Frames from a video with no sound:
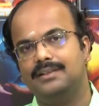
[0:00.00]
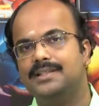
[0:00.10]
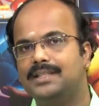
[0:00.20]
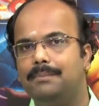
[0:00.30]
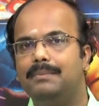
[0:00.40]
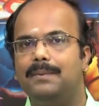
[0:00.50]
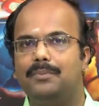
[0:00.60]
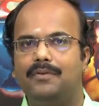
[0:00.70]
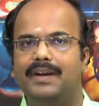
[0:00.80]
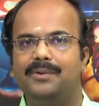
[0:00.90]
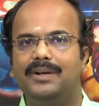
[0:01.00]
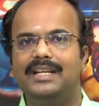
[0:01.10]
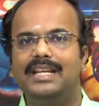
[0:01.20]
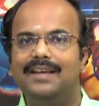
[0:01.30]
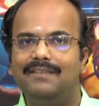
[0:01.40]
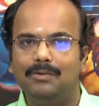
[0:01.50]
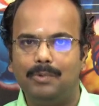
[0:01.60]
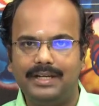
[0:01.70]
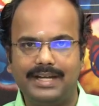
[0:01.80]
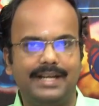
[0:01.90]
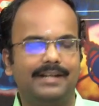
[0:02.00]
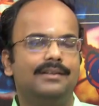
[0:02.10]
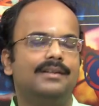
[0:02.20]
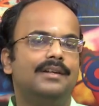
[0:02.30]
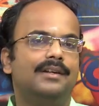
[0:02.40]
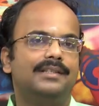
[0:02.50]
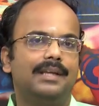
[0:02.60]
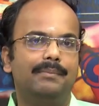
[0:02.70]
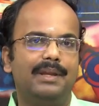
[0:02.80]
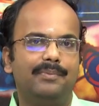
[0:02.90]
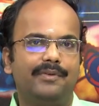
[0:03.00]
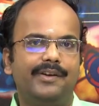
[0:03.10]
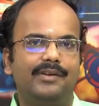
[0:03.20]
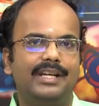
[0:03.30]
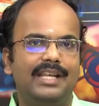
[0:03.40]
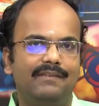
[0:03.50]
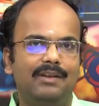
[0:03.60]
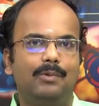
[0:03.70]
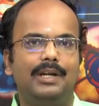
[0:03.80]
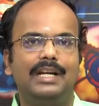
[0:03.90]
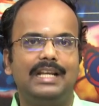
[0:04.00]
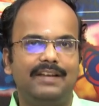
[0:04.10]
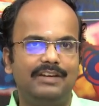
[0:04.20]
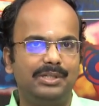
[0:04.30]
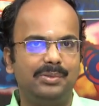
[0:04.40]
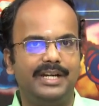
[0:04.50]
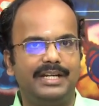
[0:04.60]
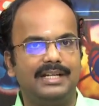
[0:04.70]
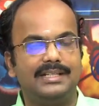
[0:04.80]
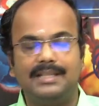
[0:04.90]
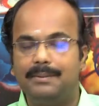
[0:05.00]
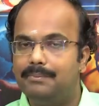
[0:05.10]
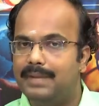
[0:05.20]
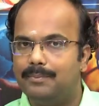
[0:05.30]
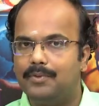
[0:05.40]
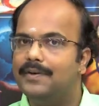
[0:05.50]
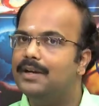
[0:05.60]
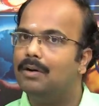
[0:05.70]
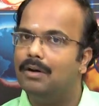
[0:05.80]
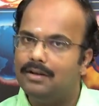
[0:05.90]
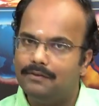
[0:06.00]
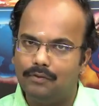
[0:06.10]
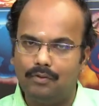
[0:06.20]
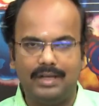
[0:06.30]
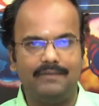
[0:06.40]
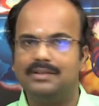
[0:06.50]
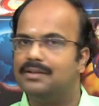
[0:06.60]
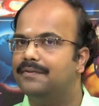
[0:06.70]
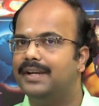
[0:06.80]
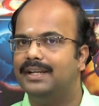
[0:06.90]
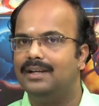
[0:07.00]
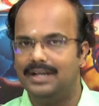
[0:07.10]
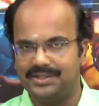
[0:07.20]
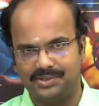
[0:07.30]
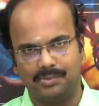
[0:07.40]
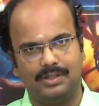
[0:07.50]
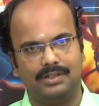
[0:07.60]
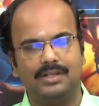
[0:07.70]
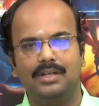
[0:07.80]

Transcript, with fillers: Some may provide only level 1 data, some may provide only level 1 and level 2 data, some may provide all 4 levels of data and so on.